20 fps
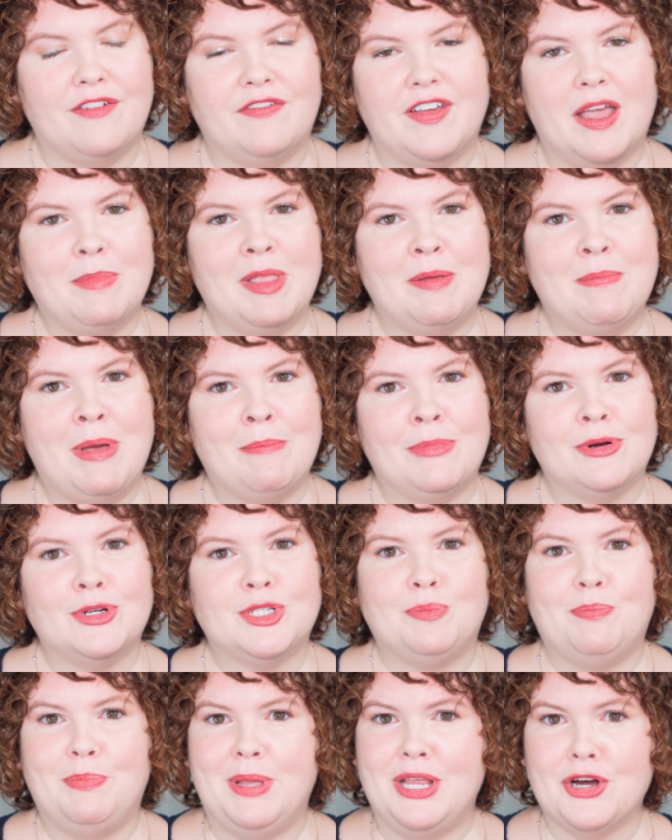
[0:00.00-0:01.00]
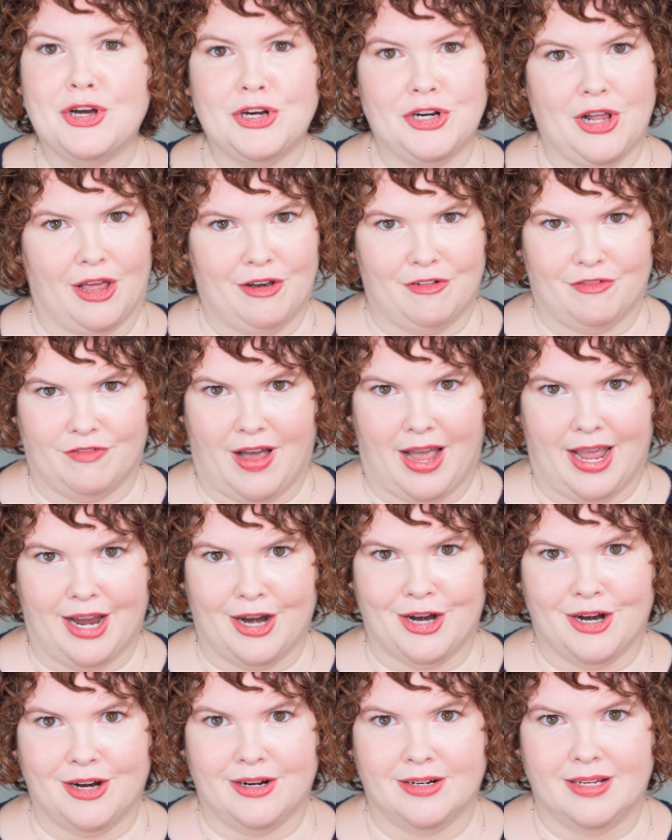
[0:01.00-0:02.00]
family member's beard on
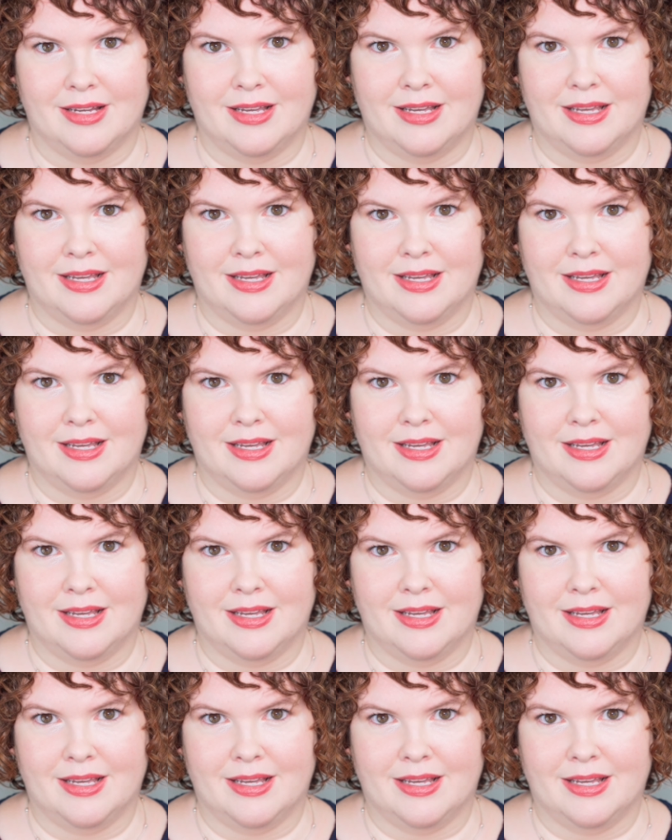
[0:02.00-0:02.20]
fire.